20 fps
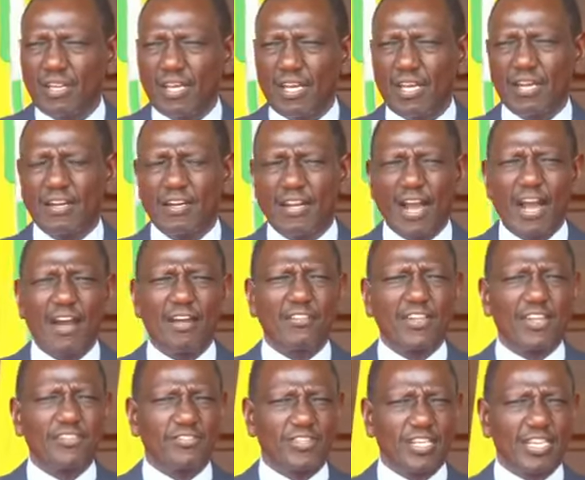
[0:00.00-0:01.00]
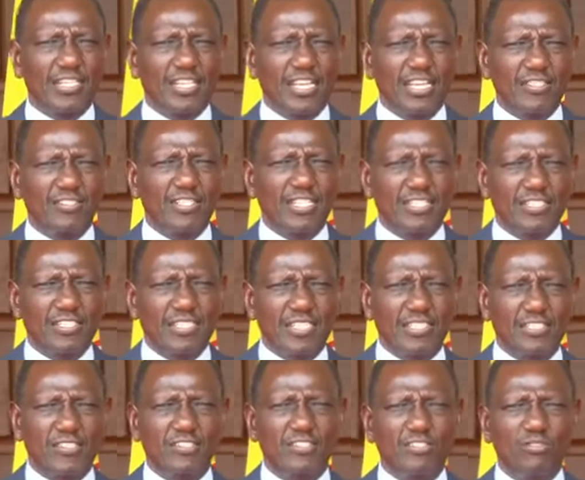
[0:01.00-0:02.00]
and other state
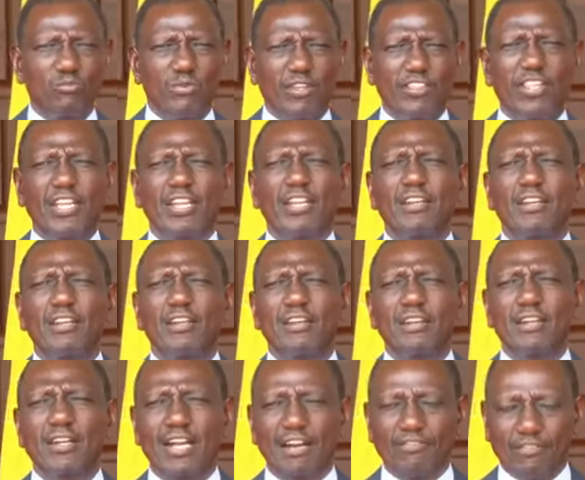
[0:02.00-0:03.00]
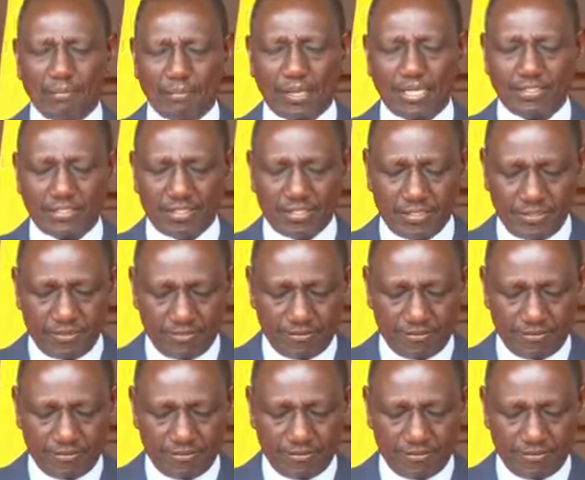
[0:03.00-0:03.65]
agencies within government.